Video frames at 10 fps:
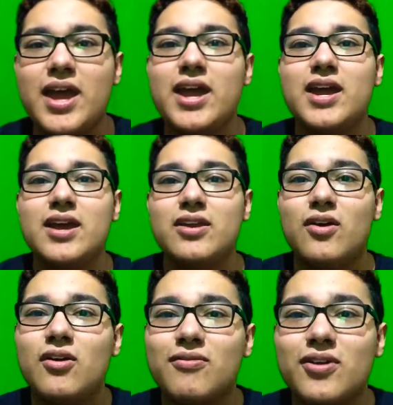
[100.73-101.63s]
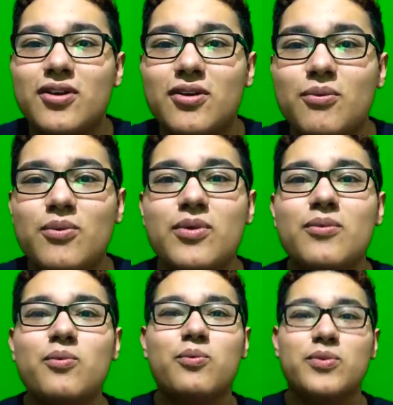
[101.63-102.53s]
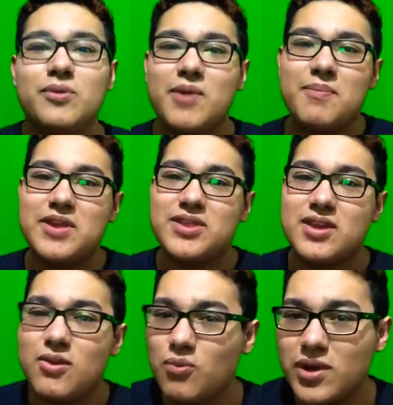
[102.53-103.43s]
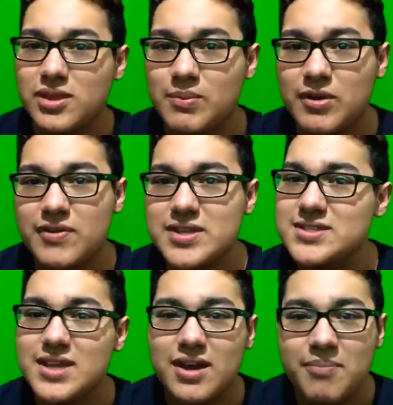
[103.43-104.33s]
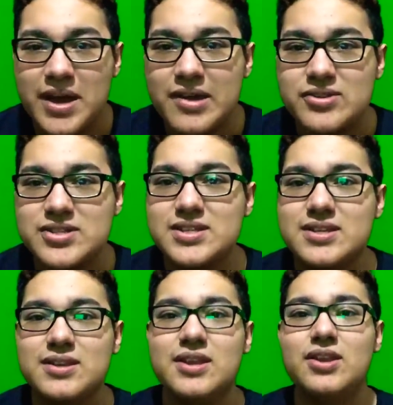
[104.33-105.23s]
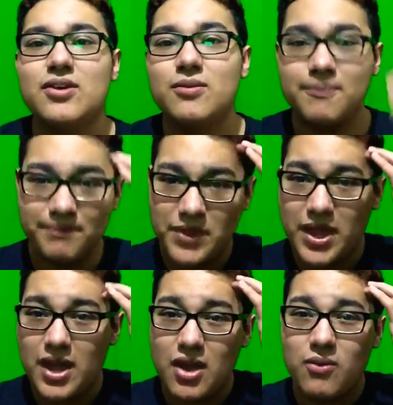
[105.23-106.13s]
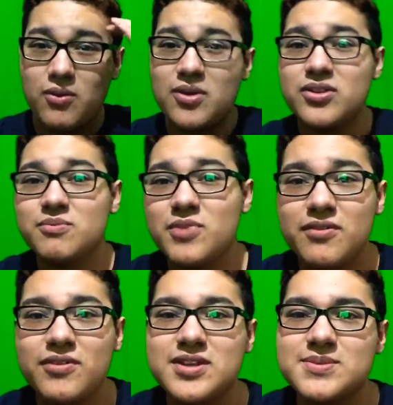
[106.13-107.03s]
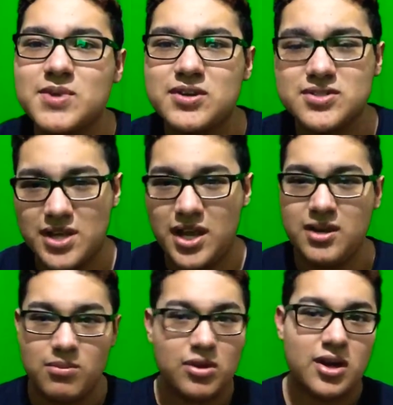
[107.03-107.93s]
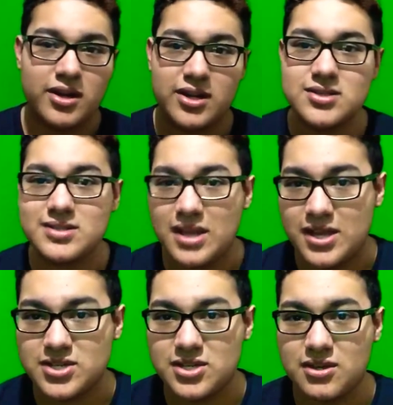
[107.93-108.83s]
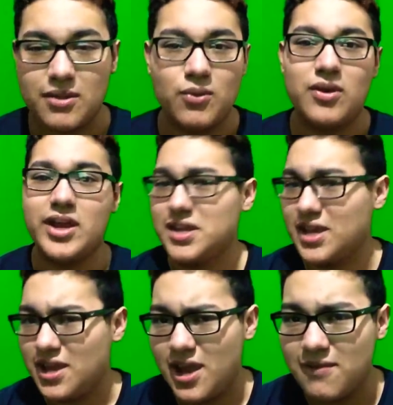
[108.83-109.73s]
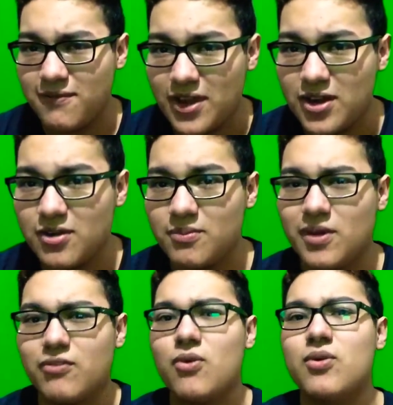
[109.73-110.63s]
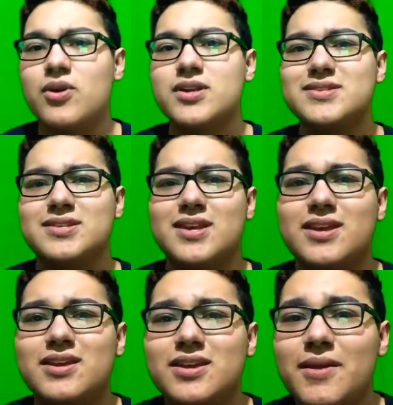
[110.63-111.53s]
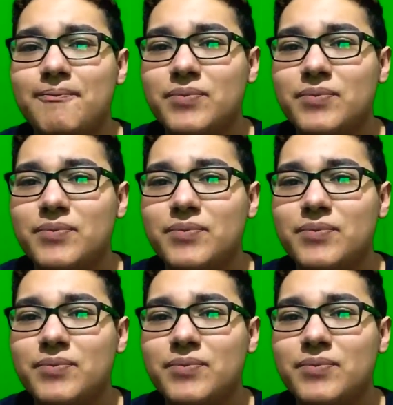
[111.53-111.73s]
And overall, you might be thinking what the movie is about, you know. Well, the movie is about Eddie Brock aka Venom, of course, and